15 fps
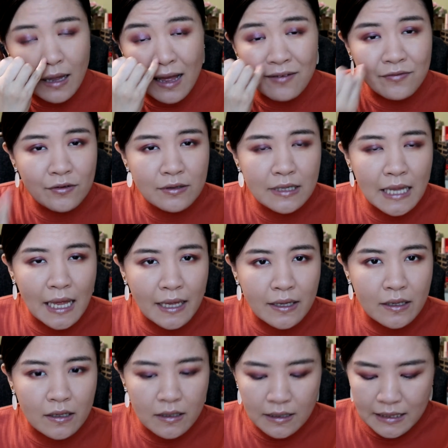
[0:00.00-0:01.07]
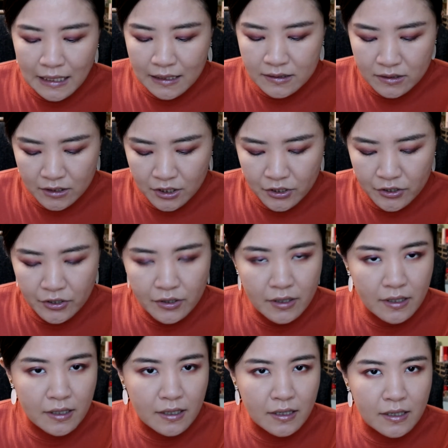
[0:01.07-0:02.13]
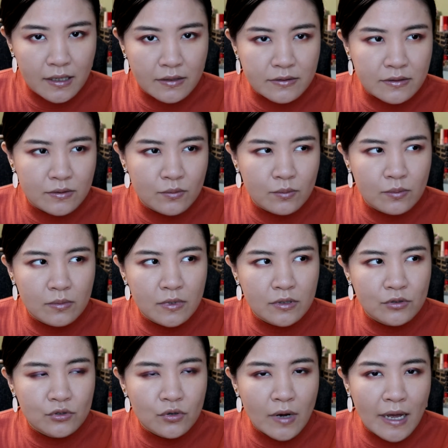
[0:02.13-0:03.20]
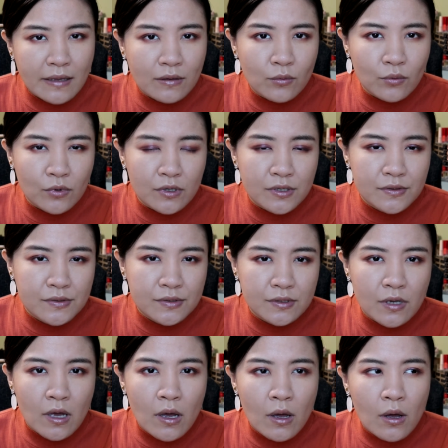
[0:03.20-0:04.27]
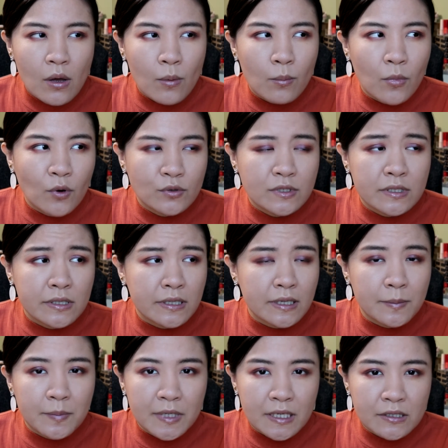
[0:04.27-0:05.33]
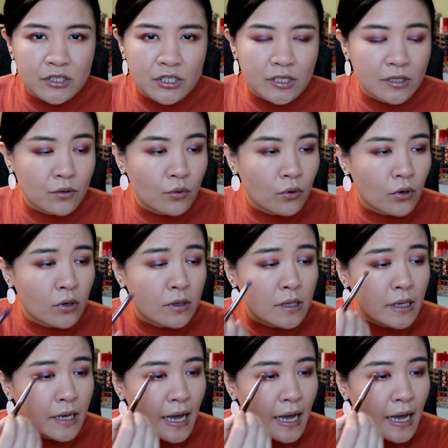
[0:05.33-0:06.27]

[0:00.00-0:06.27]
I feel like last year the trend was mostly peachy corally